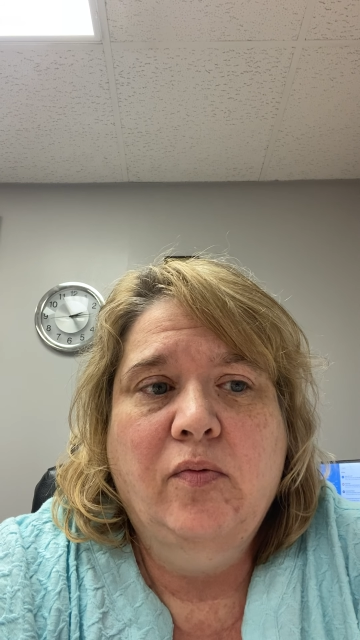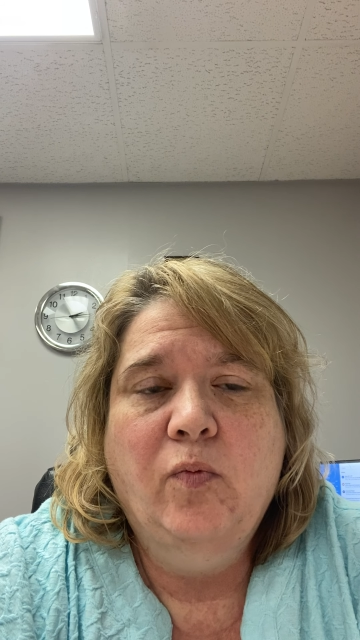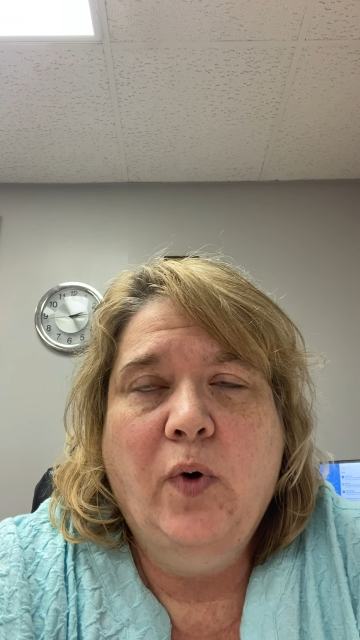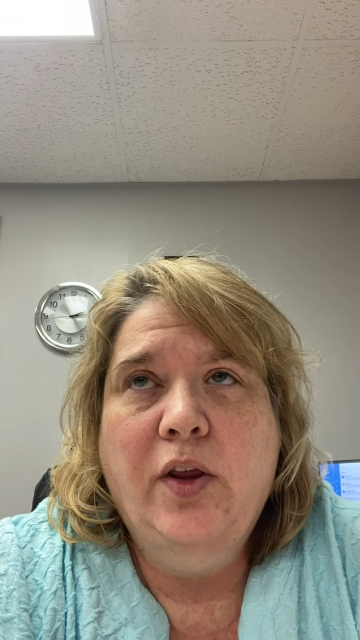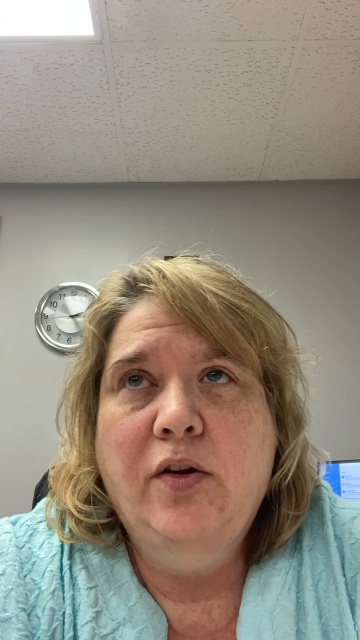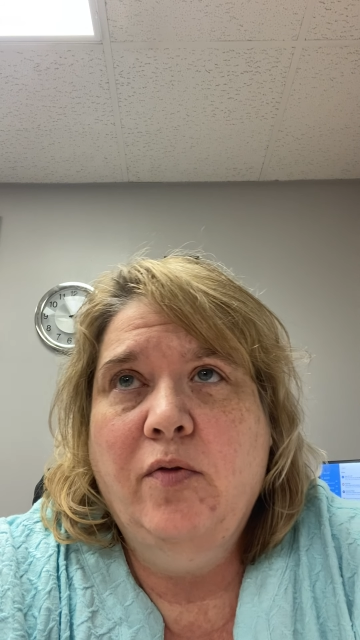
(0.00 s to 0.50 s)

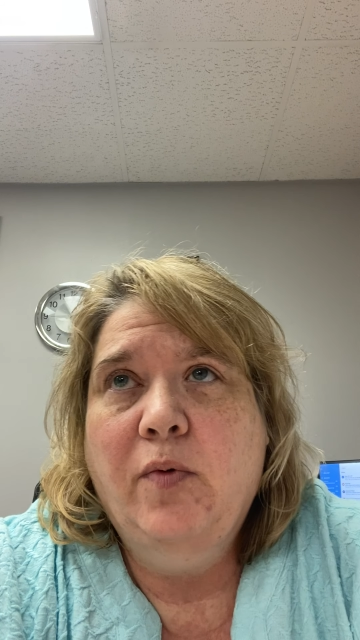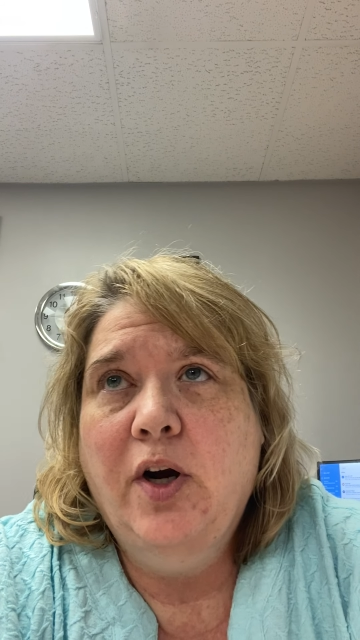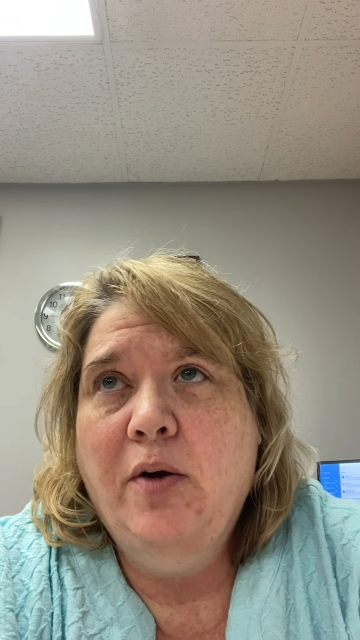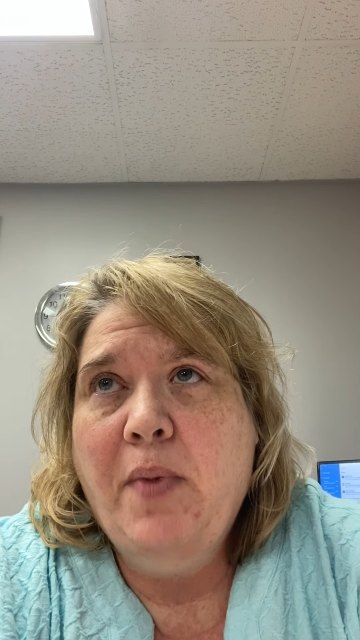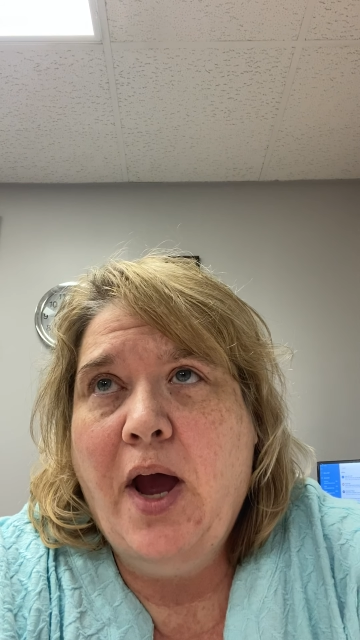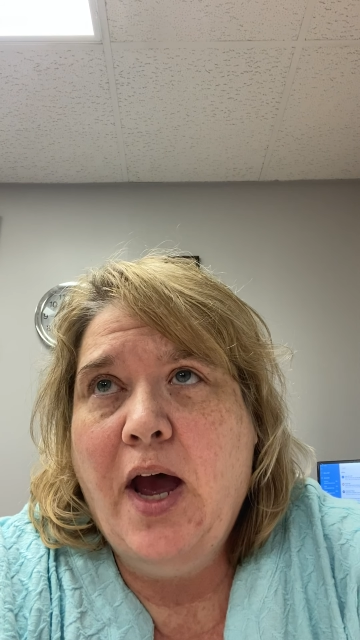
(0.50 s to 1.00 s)
whether to
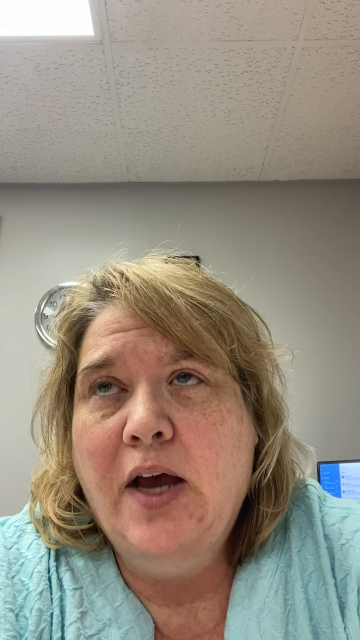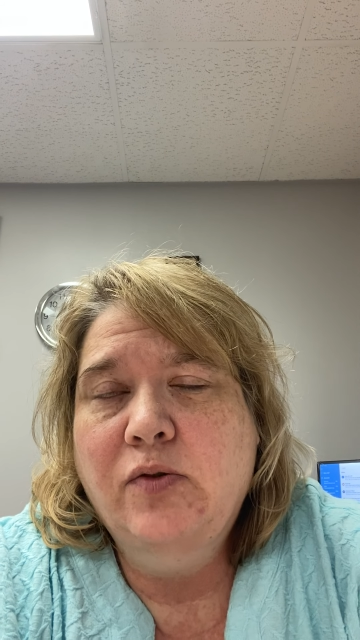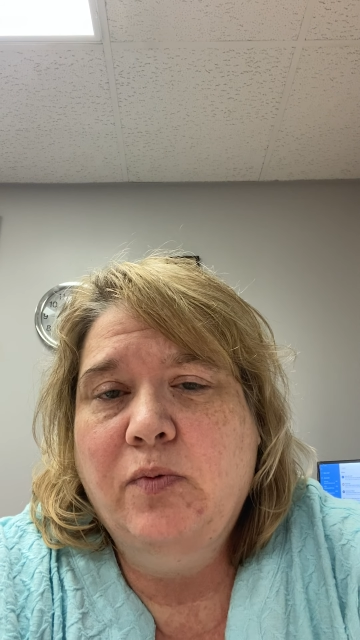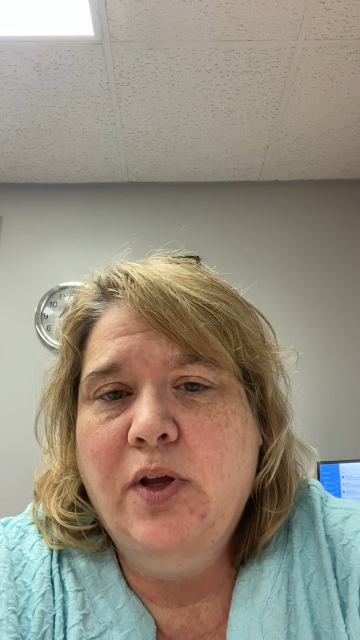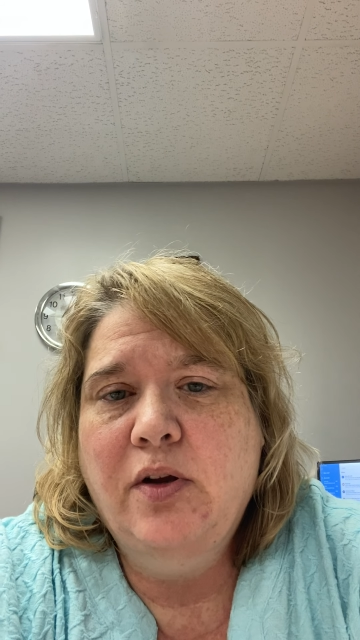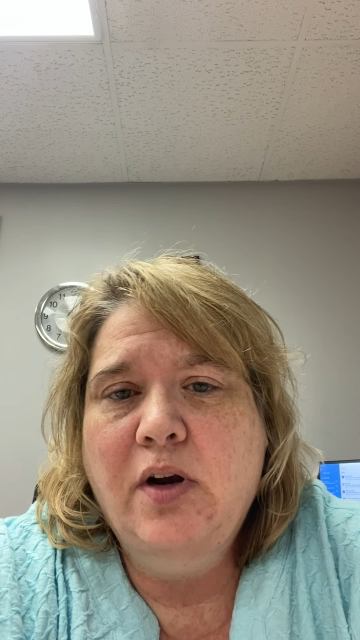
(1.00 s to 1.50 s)
wear a
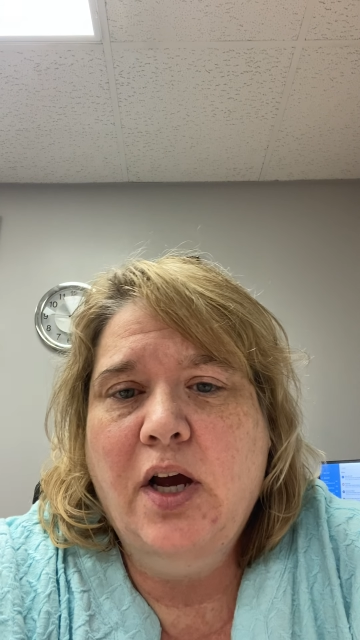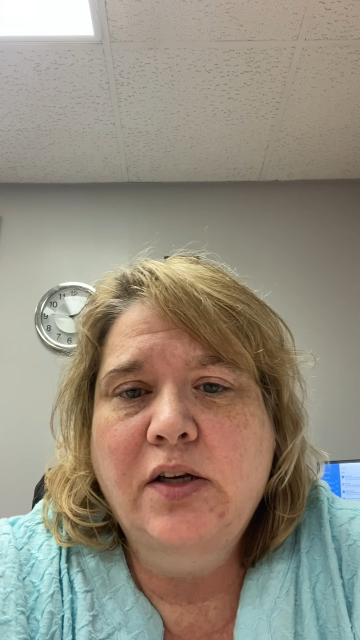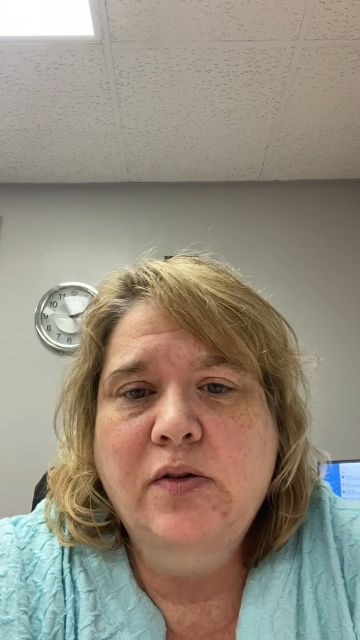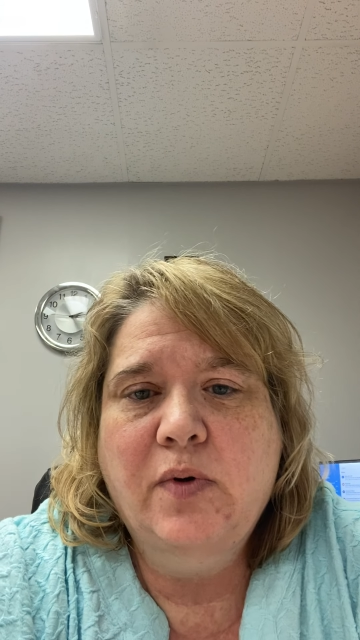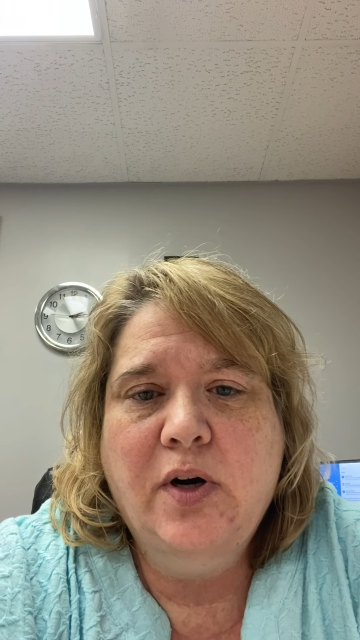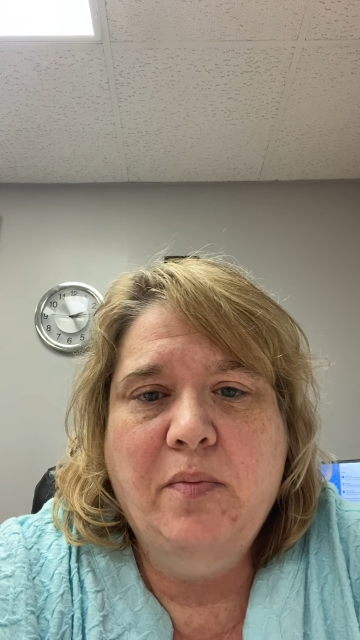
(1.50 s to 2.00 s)
mask, whether
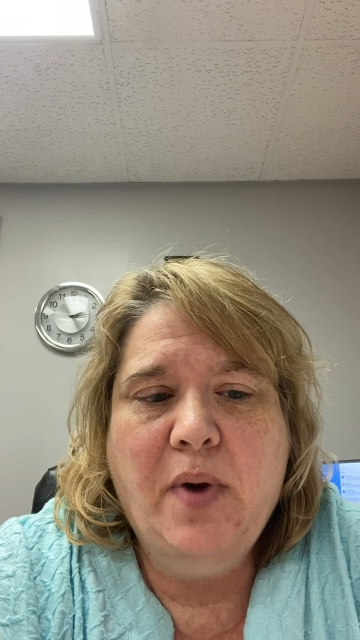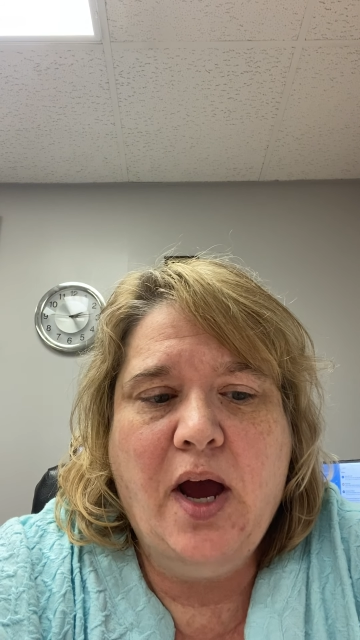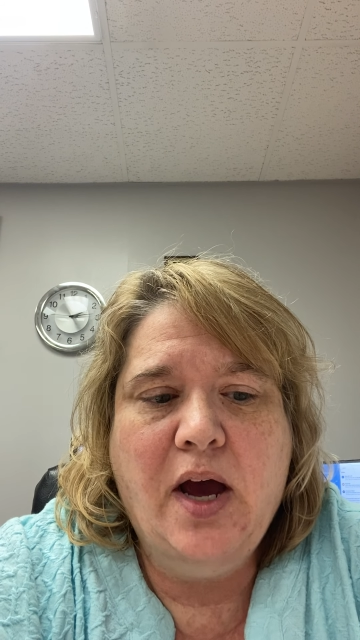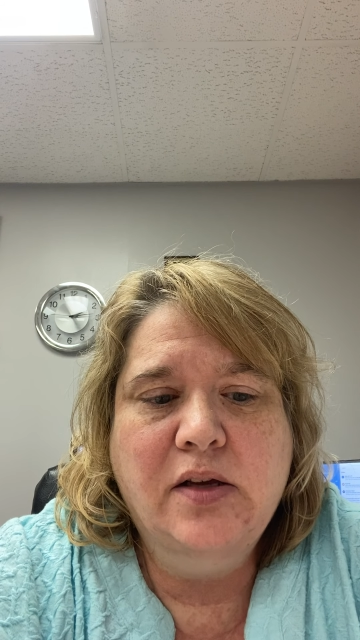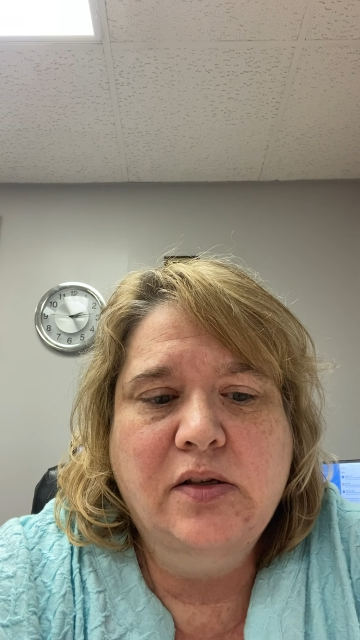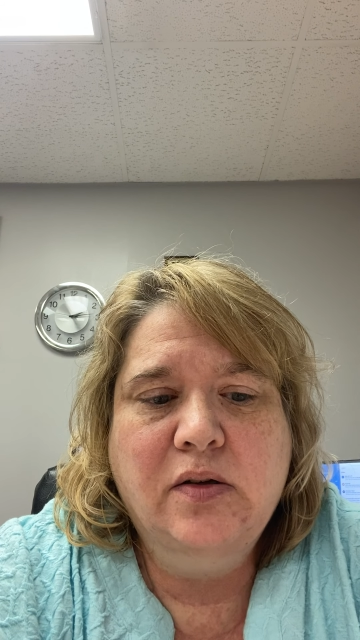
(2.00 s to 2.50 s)
not to wear a
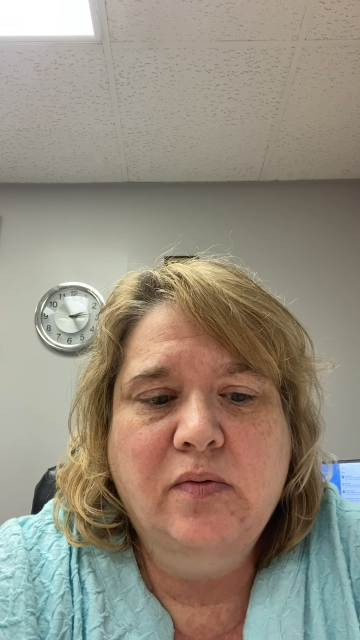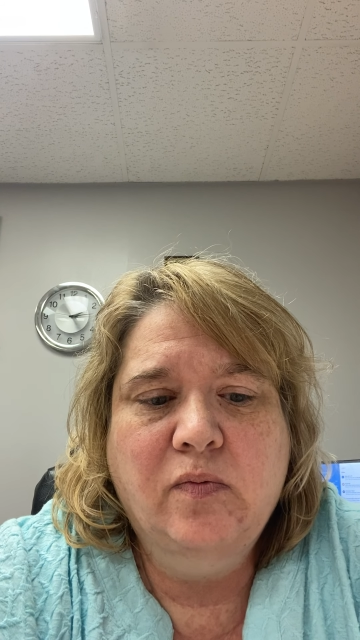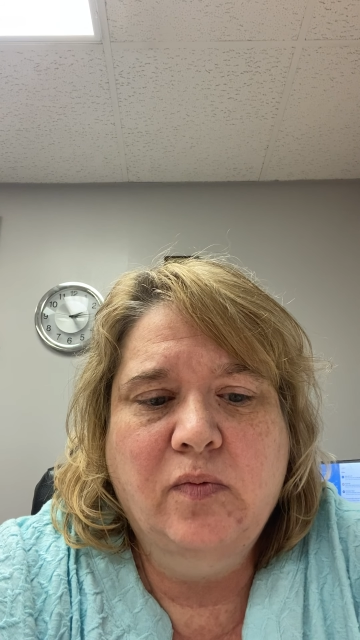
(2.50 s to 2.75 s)
mask,